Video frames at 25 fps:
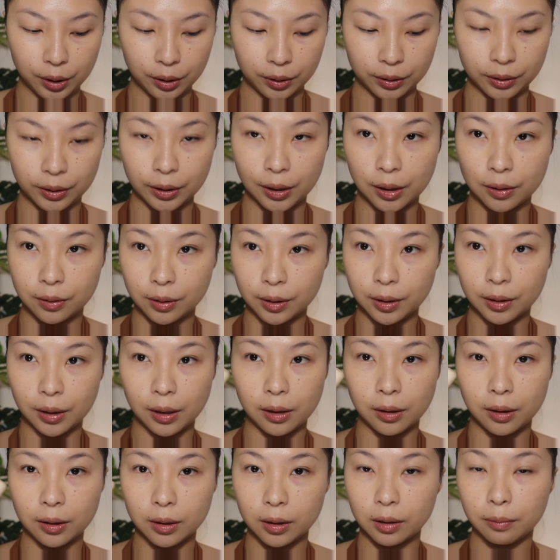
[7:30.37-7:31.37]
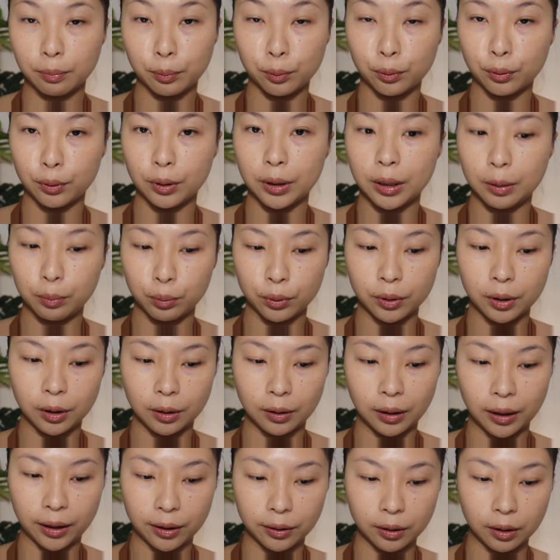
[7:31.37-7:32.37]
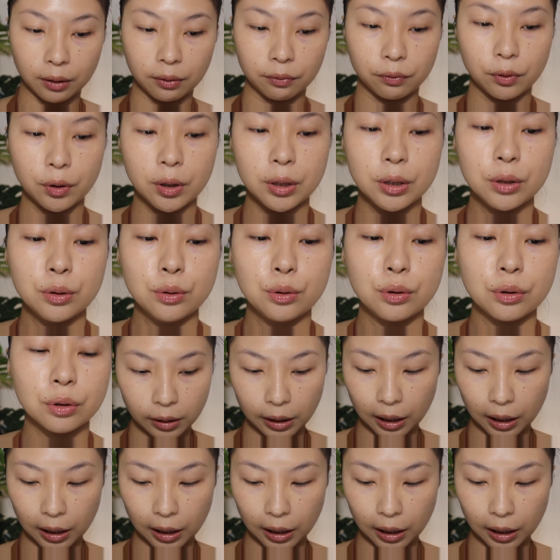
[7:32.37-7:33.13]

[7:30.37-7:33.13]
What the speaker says: since it is pretty light coverage.